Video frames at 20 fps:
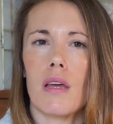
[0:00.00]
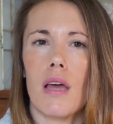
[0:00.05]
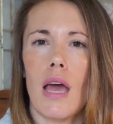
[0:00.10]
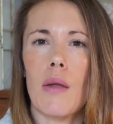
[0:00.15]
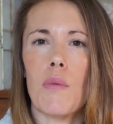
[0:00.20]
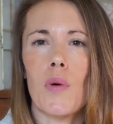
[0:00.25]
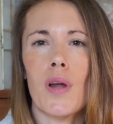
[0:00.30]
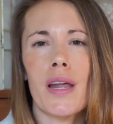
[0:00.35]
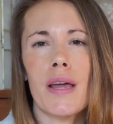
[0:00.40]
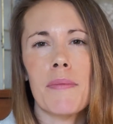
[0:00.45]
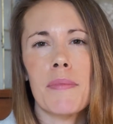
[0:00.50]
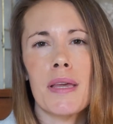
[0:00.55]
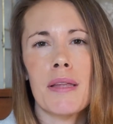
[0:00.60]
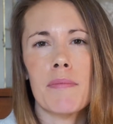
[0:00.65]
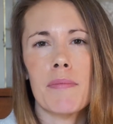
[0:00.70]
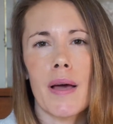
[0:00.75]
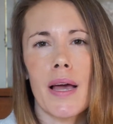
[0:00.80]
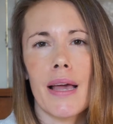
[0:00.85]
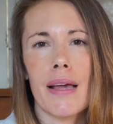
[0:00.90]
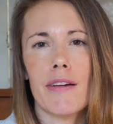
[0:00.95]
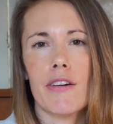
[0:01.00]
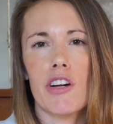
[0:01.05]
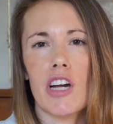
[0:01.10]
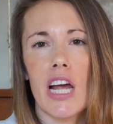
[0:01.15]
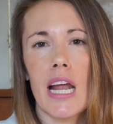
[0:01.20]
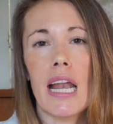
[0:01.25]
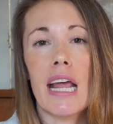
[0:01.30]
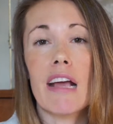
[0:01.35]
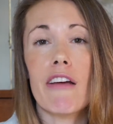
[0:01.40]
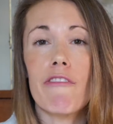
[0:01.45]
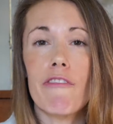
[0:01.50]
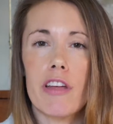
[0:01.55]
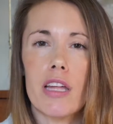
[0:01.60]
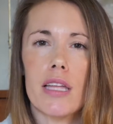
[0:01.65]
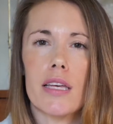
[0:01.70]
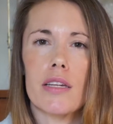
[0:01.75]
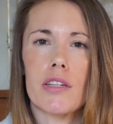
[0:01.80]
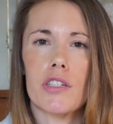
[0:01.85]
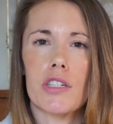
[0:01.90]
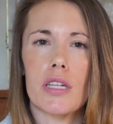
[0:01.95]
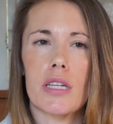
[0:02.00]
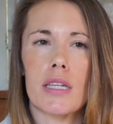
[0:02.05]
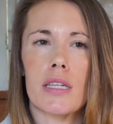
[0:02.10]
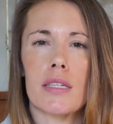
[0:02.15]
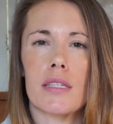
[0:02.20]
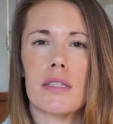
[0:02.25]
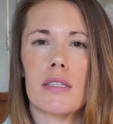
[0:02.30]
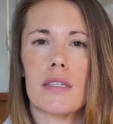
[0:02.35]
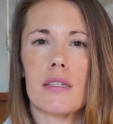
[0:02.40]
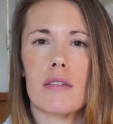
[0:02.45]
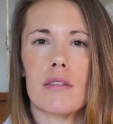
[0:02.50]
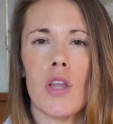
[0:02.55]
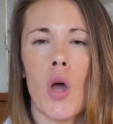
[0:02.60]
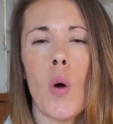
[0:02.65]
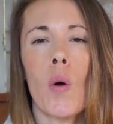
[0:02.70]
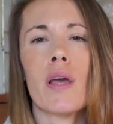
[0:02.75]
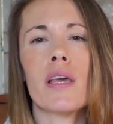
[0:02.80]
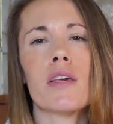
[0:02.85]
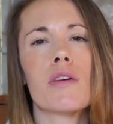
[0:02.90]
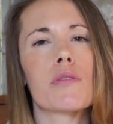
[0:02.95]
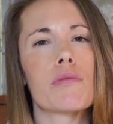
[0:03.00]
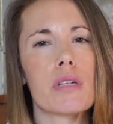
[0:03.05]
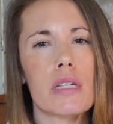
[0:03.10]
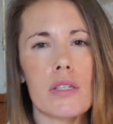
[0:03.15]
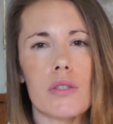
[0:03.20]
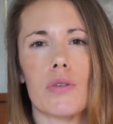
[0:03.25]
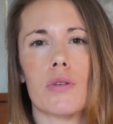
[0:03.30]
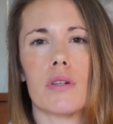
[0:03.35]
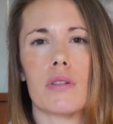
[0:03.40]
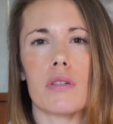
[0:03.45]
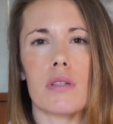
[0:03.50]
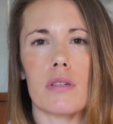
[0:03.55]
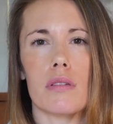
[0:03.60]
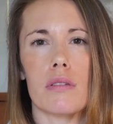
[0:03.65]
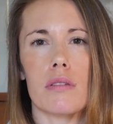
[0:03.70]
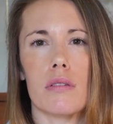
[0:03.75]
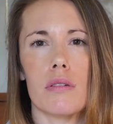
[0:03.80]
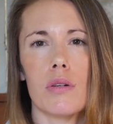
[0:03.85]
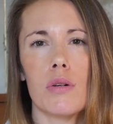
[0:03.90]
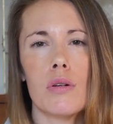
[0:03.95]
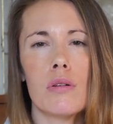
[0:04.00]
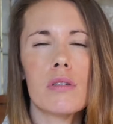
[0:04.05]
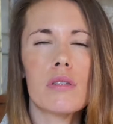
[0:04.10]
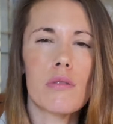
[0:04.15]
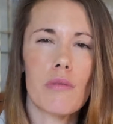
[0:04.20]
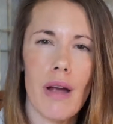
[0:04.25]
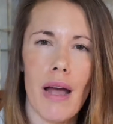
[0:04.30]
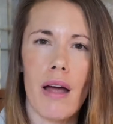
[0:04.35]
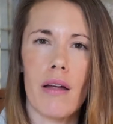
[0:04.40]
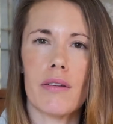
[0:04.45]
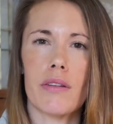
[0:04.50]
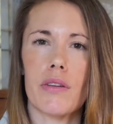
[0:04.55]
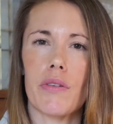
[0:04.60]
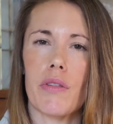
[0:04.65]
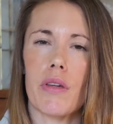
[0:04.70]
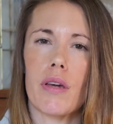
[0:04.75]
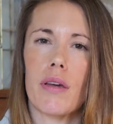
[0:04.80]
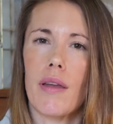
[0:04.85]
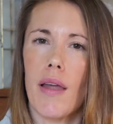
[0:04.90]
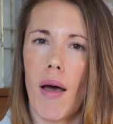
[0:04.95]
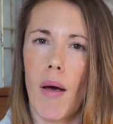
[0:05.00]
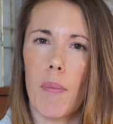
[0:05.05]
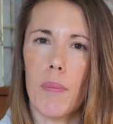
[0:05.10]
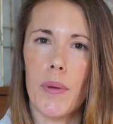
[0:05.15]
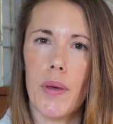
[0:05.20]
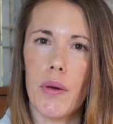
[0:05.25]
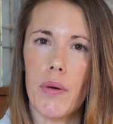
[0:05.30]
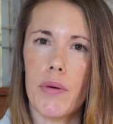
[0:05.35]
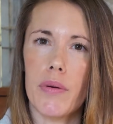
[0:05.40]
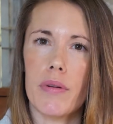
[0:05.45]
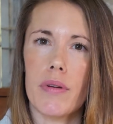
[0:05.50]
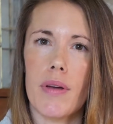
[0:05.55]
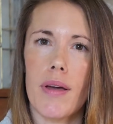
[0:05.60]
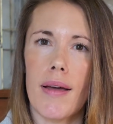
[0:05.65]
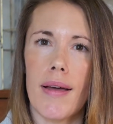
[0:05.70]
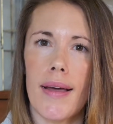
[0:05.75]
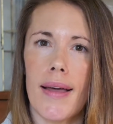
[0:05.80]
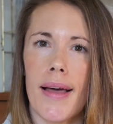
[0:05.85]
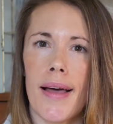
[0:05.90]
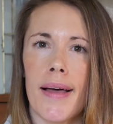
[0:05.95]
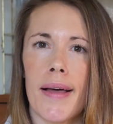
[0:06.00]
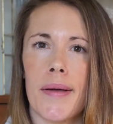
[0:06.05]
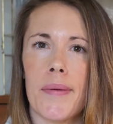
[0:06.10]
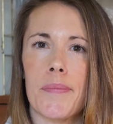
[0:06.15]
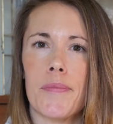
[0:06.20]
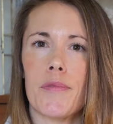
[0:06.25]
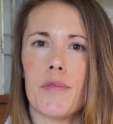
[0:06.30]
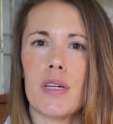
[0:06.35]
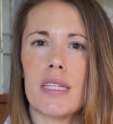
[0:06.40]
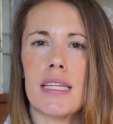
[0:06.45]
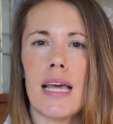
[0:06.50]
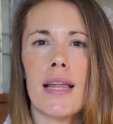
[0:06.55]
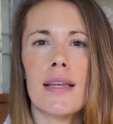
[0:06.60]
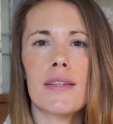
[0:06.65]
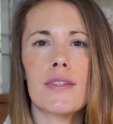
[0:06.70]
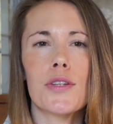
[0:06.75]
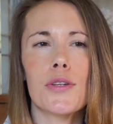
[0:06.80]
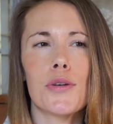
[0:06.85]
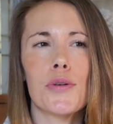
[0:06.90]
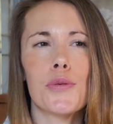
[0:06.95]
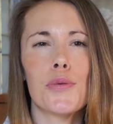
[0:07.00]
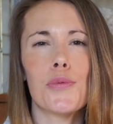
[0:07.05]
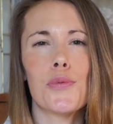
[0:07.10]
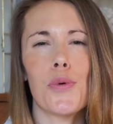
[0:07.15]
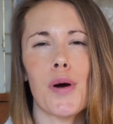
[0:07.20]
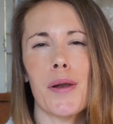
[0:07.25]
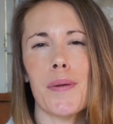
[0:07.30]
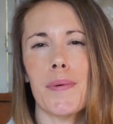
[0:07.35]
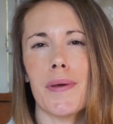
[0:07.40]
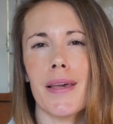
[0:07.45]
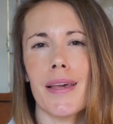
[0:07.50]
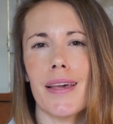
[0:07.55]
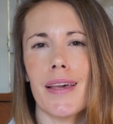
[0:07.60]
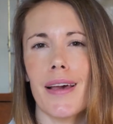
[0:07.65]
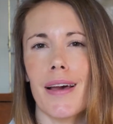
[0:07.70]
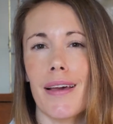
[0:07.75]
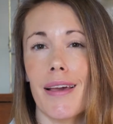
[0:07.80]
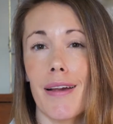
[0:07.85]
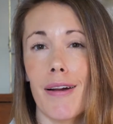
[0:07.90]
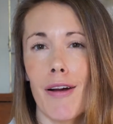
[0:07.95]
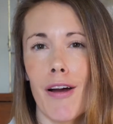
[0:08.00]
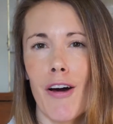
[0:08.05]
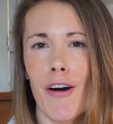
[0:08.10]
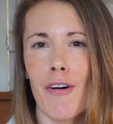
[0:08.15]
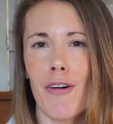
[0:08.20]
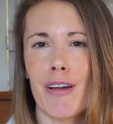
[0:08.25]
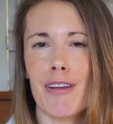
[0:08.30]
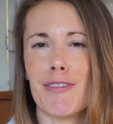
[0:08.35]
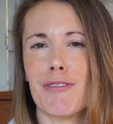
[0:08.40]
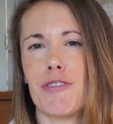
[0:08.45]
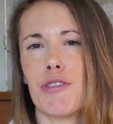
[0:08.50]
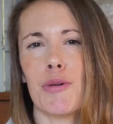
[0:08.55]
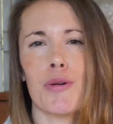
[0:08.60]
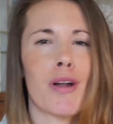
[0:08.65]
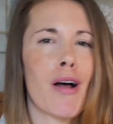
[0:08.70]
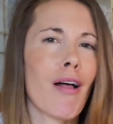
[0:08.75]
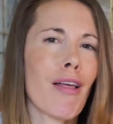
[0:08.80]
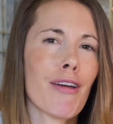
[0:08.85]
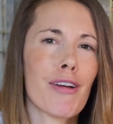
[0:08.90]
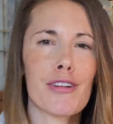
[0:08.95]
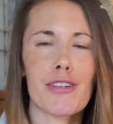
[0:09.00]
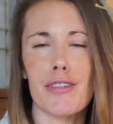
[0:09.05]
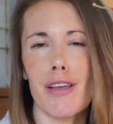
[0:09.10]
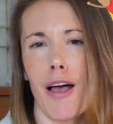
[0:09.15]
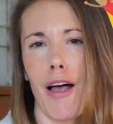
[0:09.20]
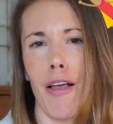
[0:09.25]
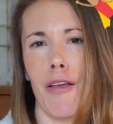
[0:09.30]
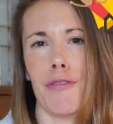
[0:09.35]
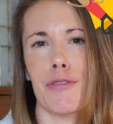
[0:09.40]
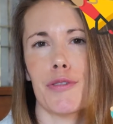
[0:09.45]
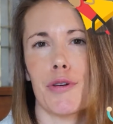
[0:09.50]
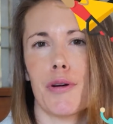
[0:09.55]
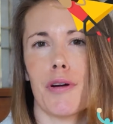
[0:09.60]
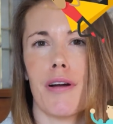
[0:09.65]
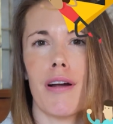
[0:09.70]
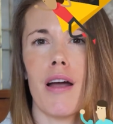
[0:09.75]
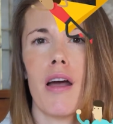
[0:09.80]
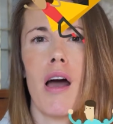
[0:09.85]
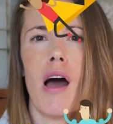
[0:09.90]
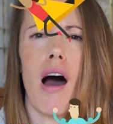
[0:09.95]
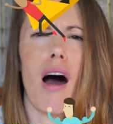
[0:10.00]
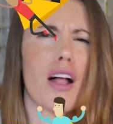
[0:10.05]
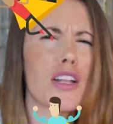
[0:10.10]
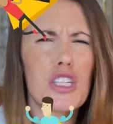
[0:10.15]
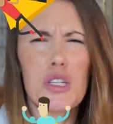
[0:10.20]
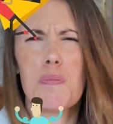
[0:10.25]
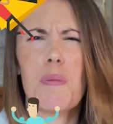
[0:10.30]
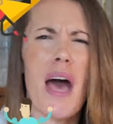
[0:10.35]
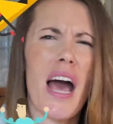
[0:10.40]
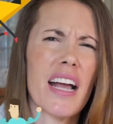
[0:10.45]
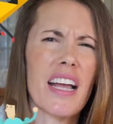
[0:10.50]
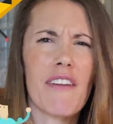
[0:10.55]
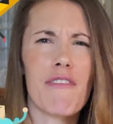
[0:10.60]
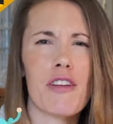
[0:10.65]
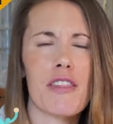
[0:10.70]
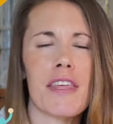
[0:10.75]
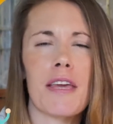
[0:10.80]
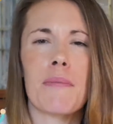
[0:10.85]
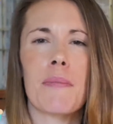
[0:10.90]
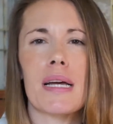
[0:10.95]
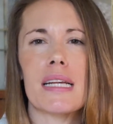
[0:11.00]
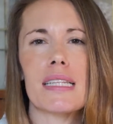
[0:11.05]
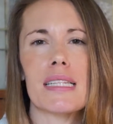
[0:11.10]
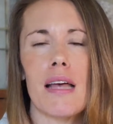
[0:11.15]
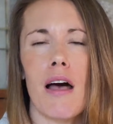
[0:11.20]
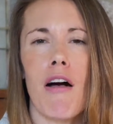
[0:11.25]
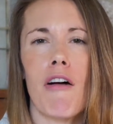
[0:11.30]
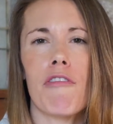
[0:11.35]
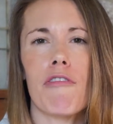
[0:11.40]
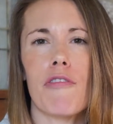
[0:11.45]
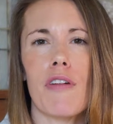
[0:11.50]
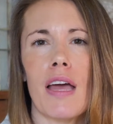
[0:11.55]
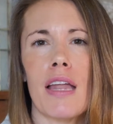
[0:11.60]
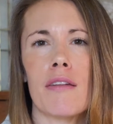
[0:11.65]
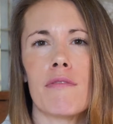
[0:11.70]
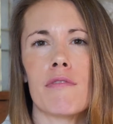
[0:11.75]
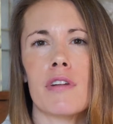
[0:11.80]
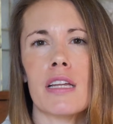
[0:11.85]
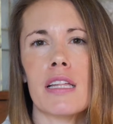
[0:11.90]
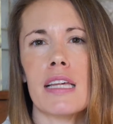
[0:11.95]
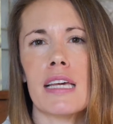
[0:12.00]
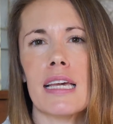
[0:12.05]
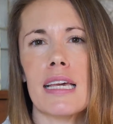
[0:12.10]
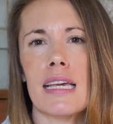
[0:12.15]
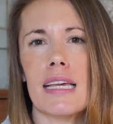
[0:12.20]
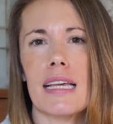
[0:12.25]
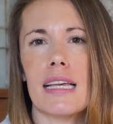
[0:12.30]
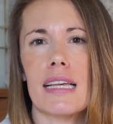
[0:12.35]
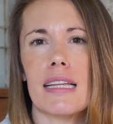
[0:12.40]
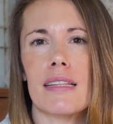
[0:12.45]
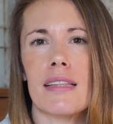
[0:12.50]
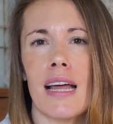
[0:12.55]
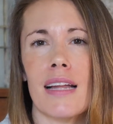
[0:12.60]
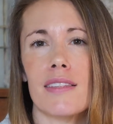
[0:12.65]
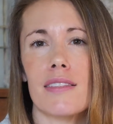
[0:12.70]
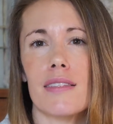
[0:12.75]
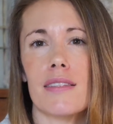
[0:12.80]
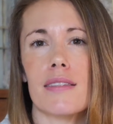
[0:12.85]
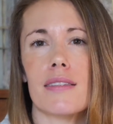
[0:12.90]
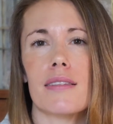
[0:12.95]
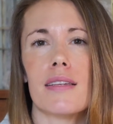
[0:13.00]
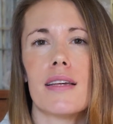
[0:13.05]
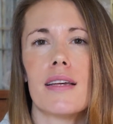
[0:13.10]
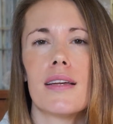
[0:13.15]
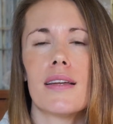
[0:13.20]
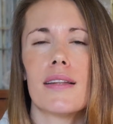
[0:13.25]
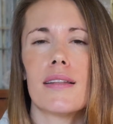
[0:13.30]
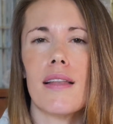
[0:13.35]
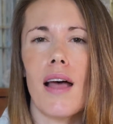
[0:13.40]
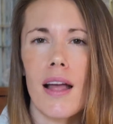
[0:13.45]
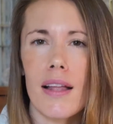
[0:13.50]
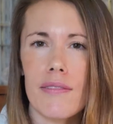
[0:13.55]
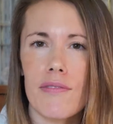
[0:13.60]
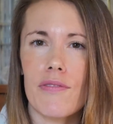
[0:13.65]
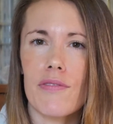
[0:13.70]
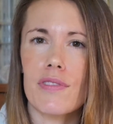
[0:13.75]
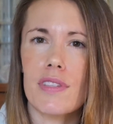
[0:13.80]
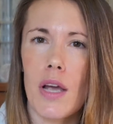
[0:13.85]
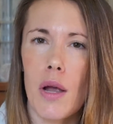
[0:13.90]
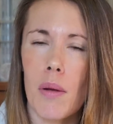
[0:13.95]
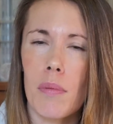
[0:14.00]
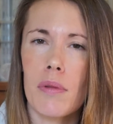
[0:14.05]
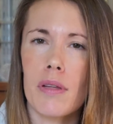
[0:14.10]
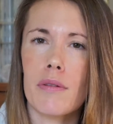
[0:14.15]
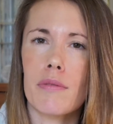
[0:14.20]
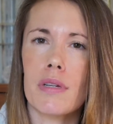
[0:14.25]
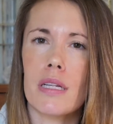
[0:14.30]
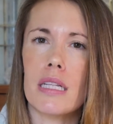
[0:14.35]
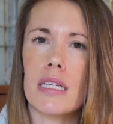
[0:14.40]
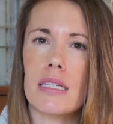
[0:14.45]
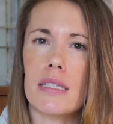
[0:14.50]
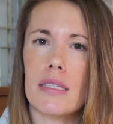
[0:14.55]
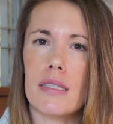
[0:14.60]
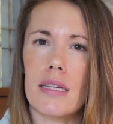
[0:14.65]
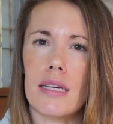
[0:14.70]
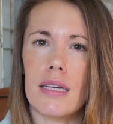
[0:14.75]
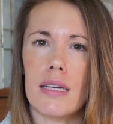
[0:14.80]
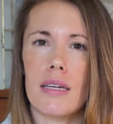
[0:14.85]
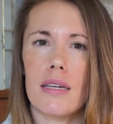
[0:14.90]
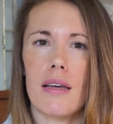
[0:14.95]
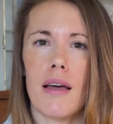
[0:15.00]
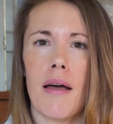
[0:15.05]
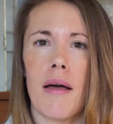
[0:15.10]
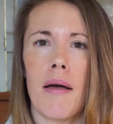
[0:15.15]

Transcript: And what I mean by creating a village is knowing your resources, who's around you that can help you. We tend to want to be a hero and do it all ourselves, or I'll just pack everything myself, and really that's not terribly realistic.